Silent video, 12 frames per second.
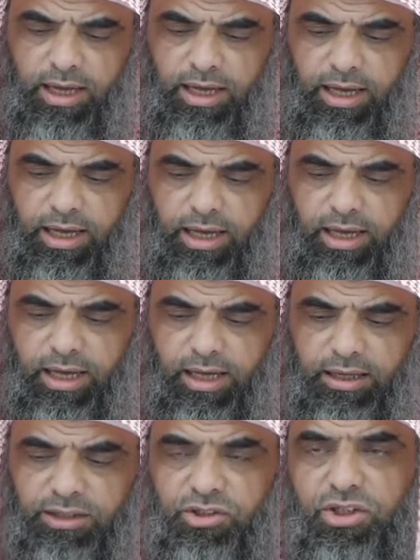
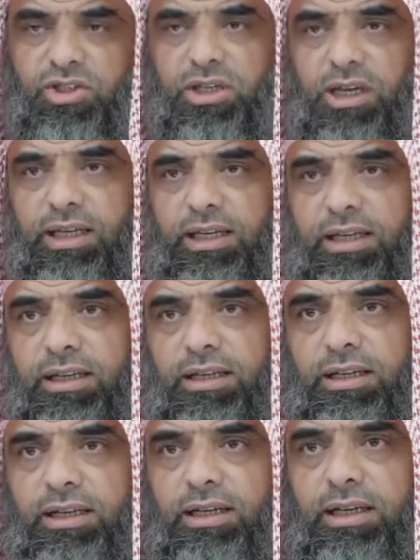uh, just like
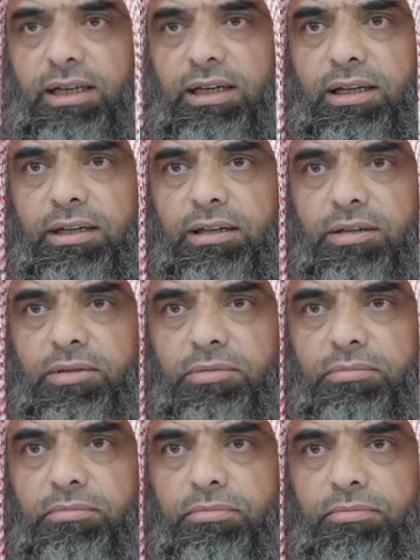uh,
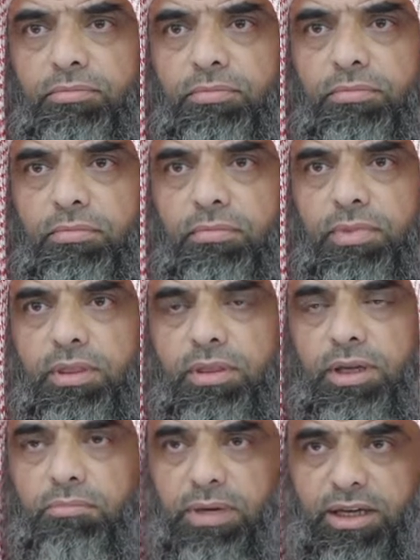
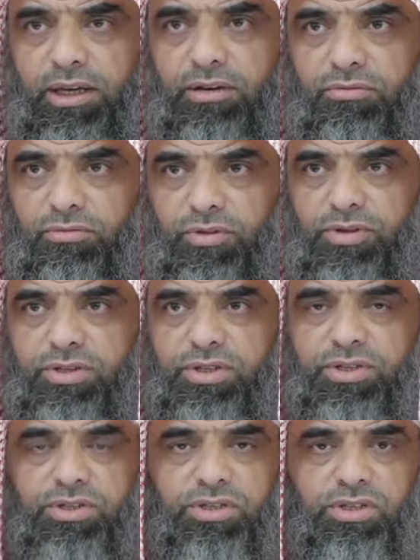the Meccan
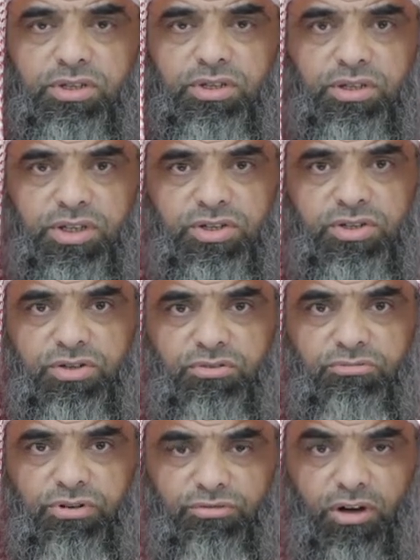verses,
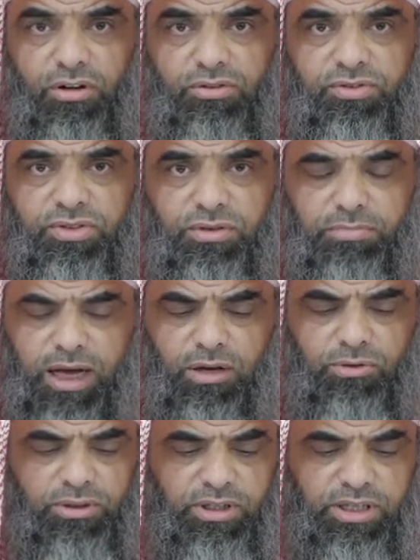this revolves
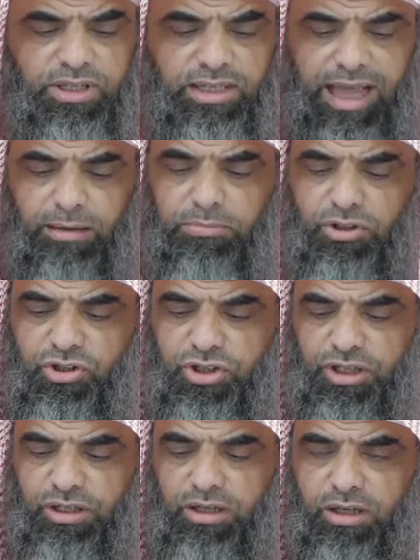about
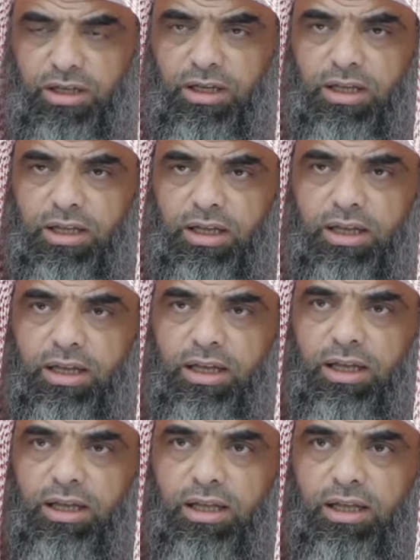establishing
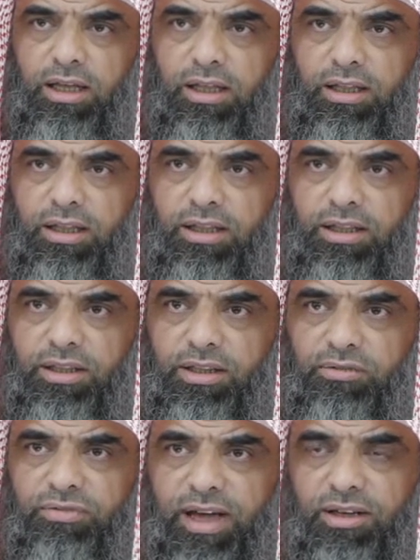uh,
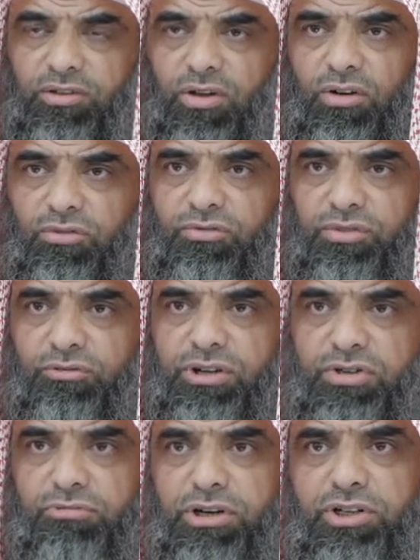the fact of
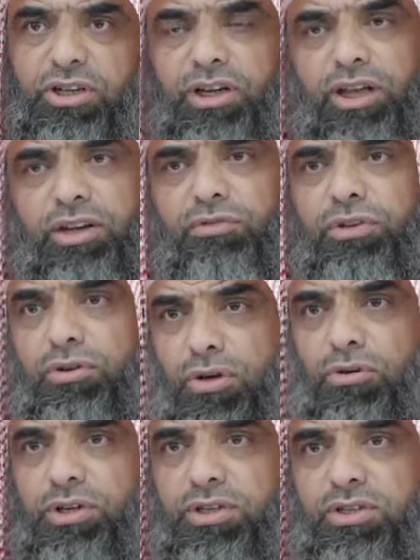resurrection. And if you
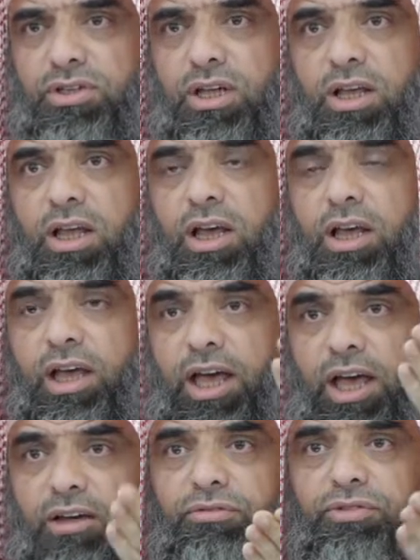notice,
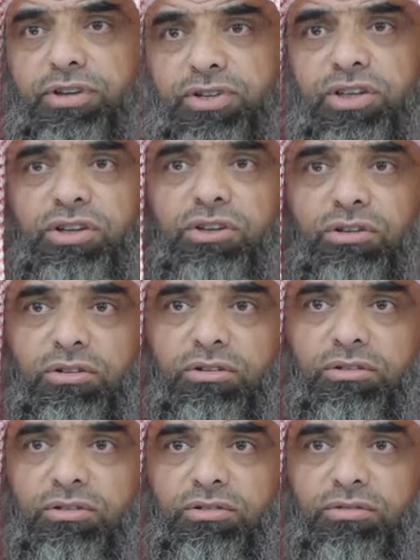every
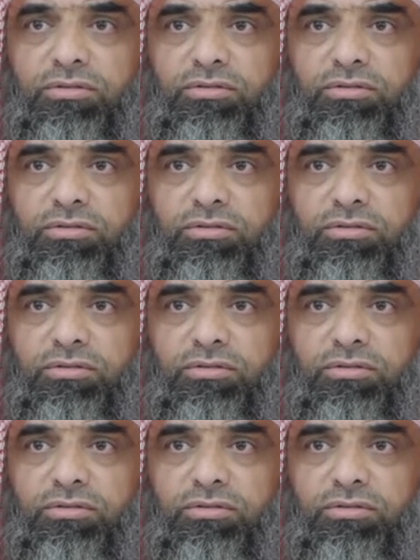single